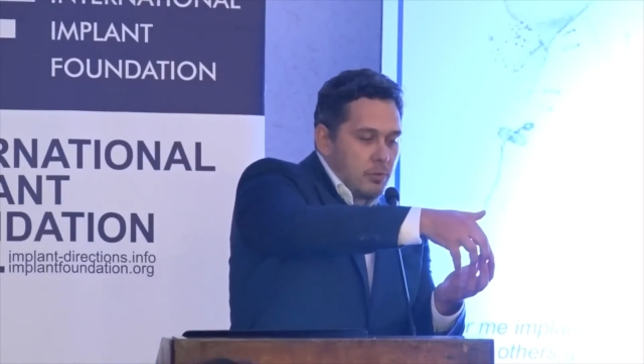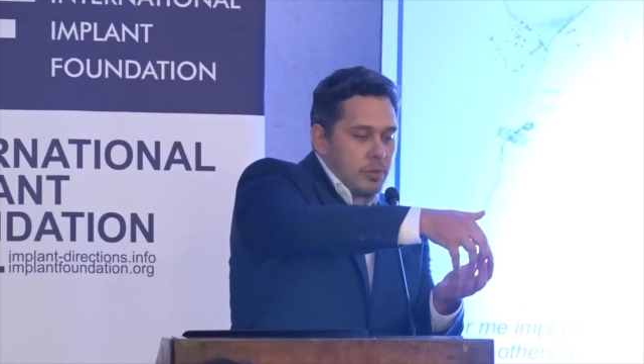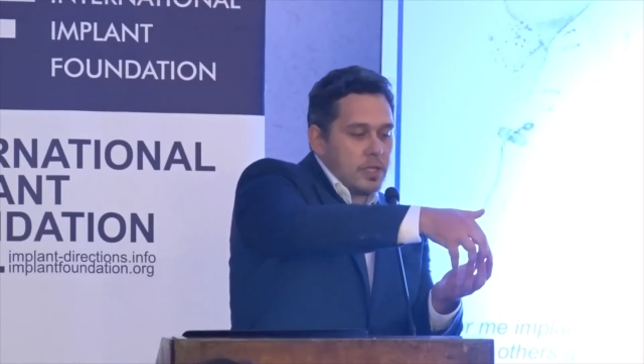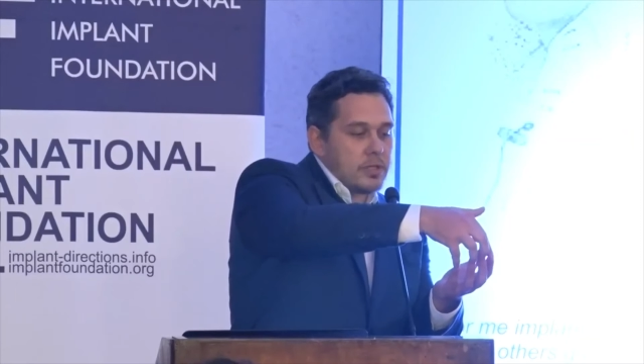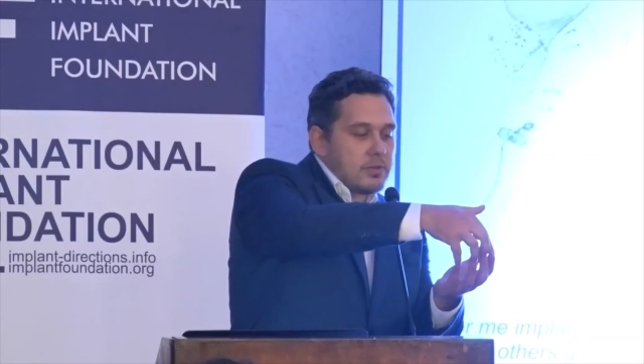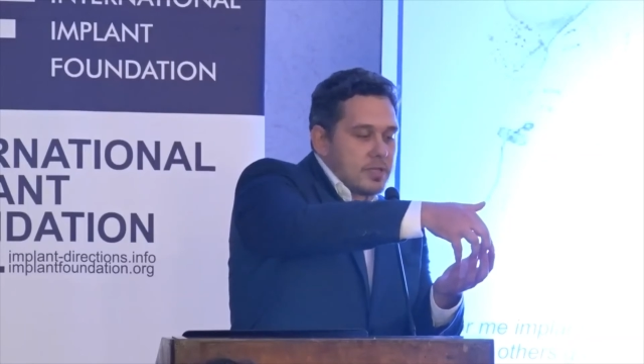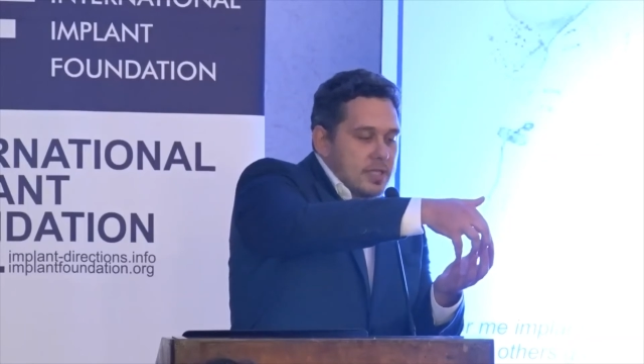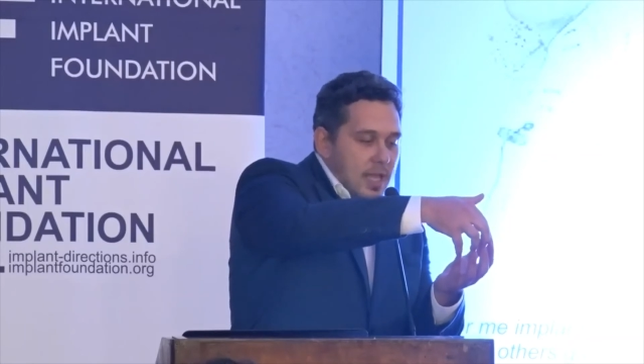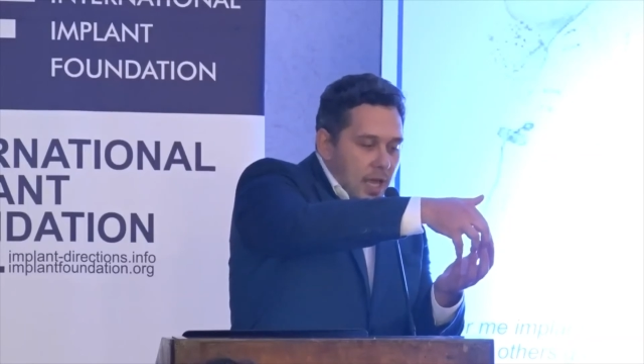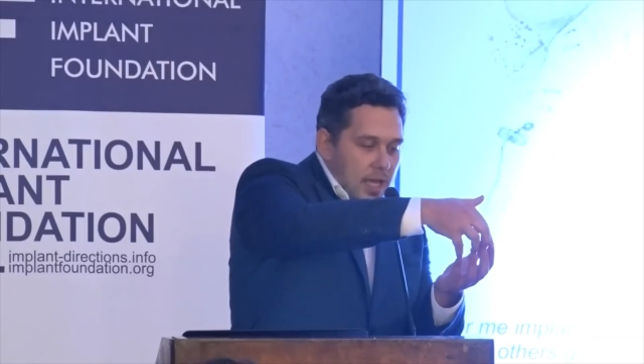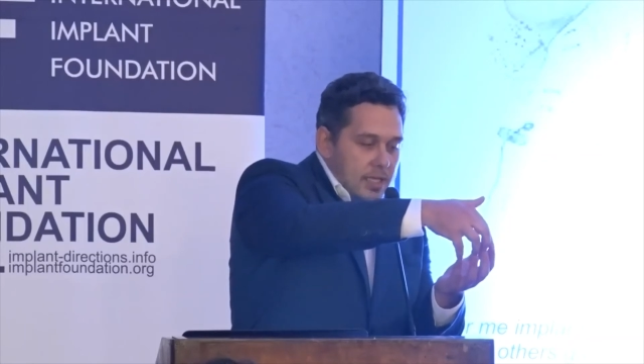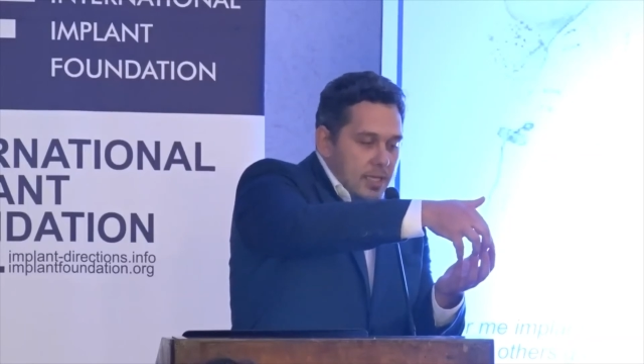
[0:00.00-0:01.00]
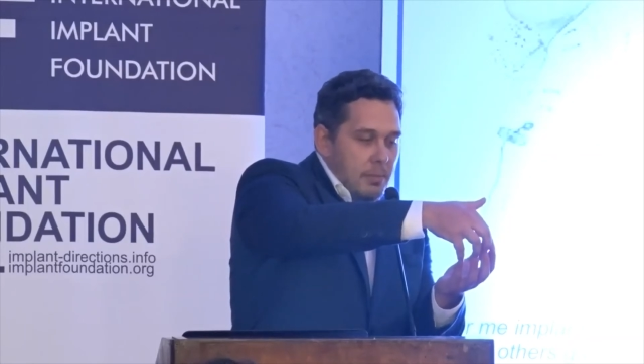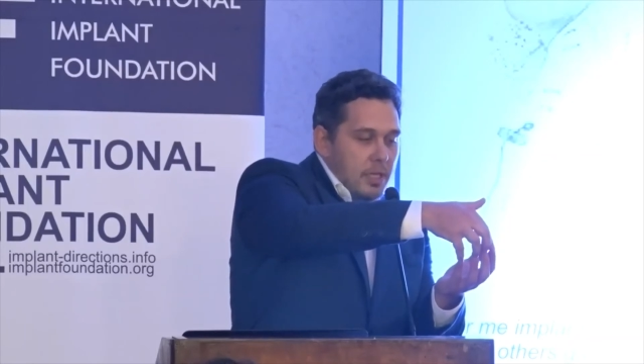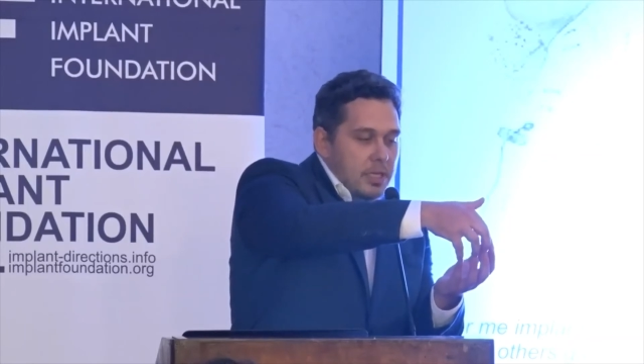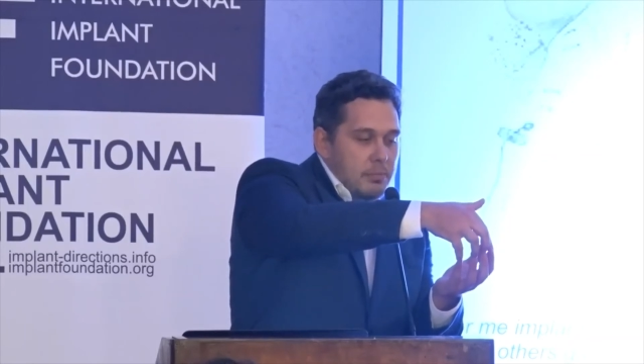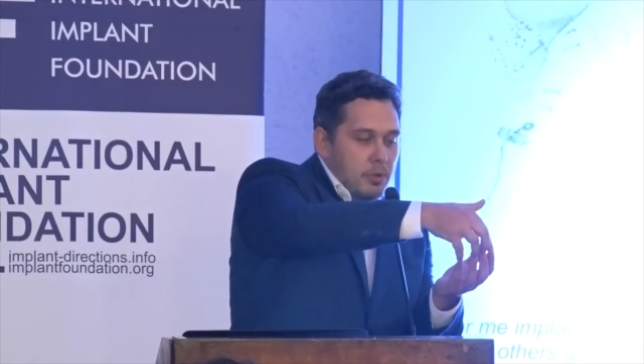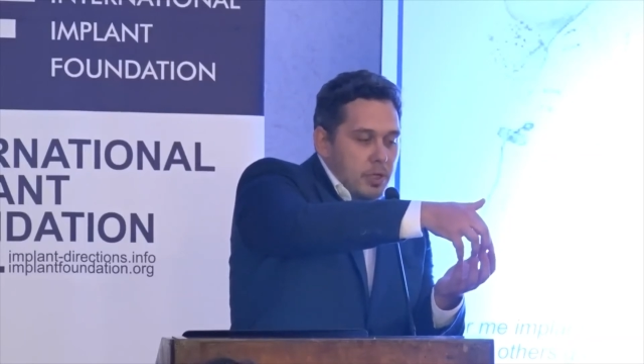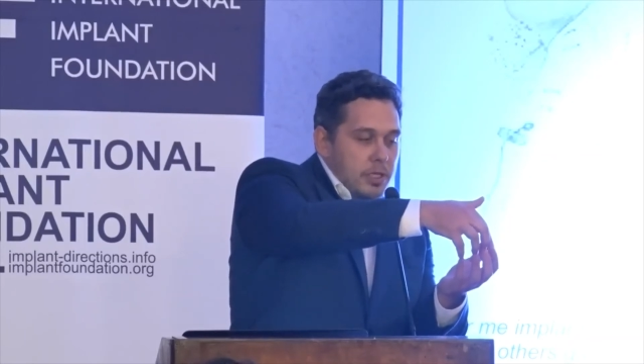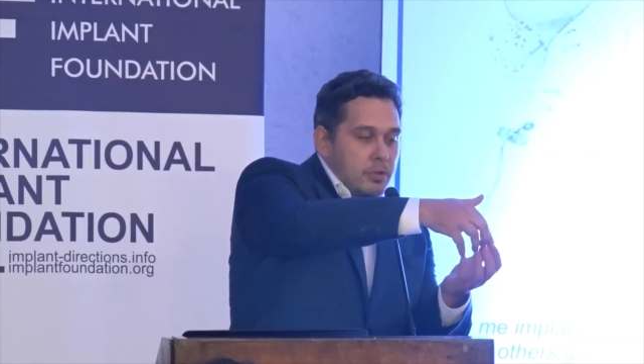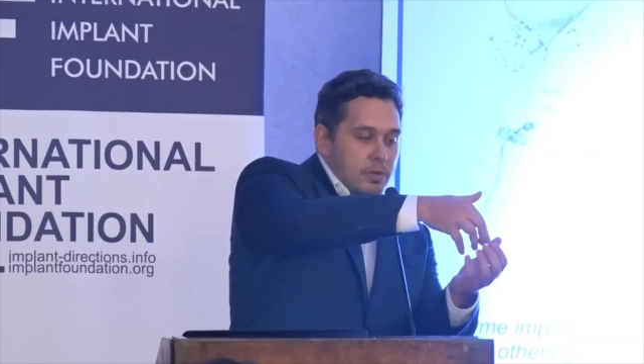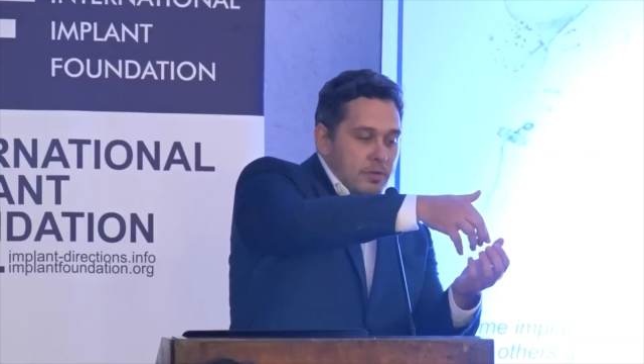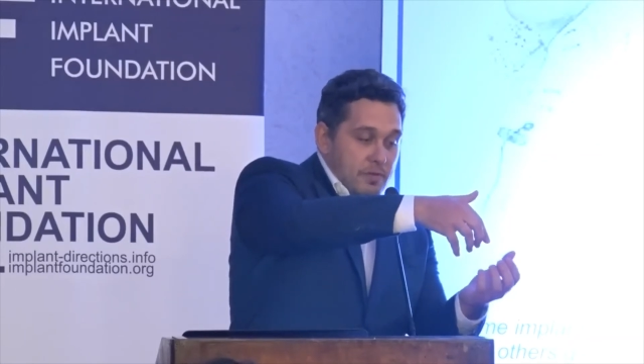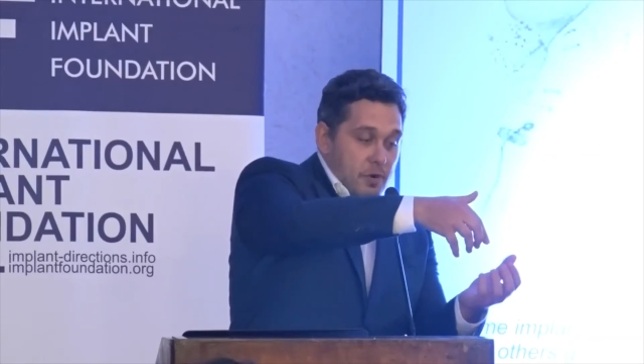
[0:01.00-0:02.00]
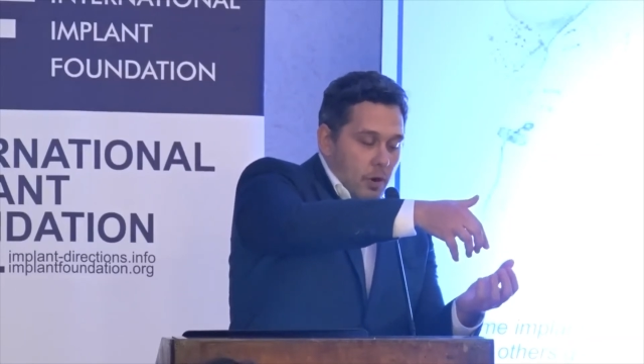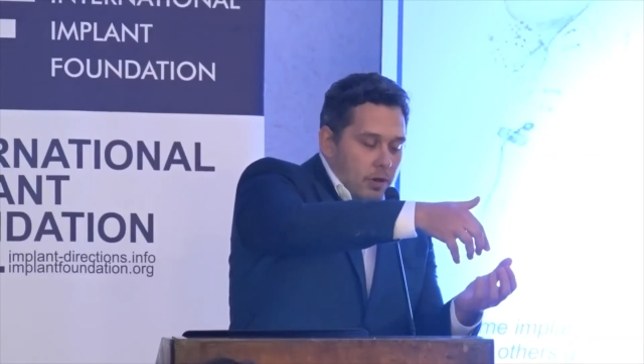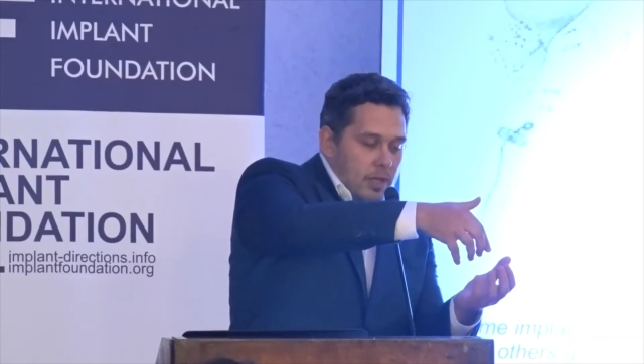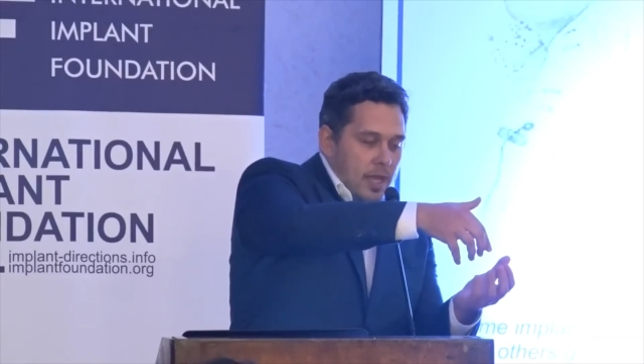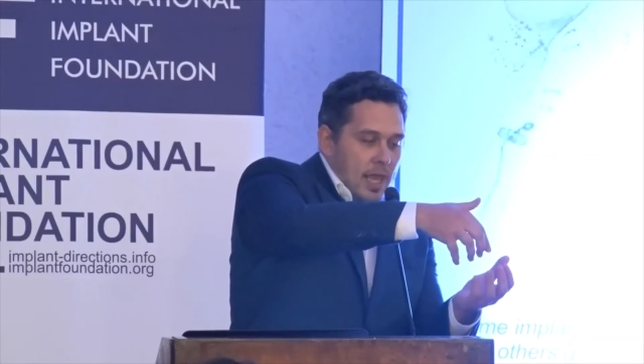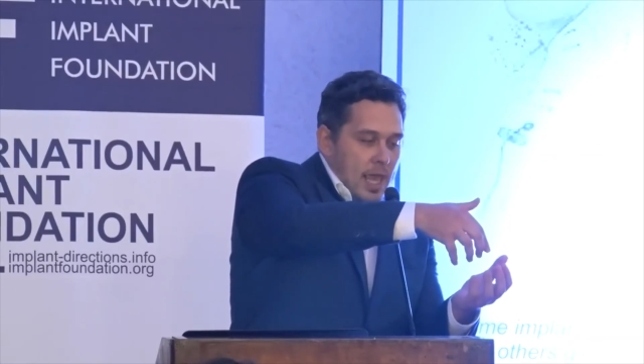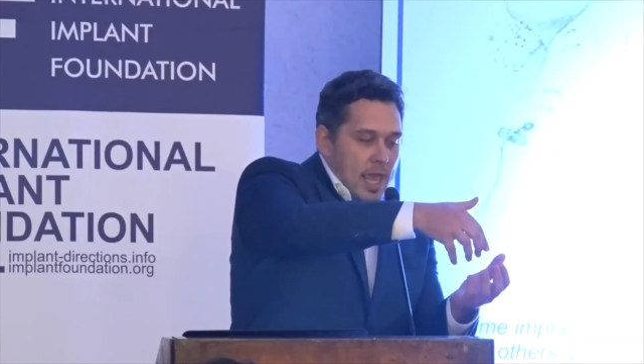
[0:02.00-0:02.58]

we need to slide the mandible into the front,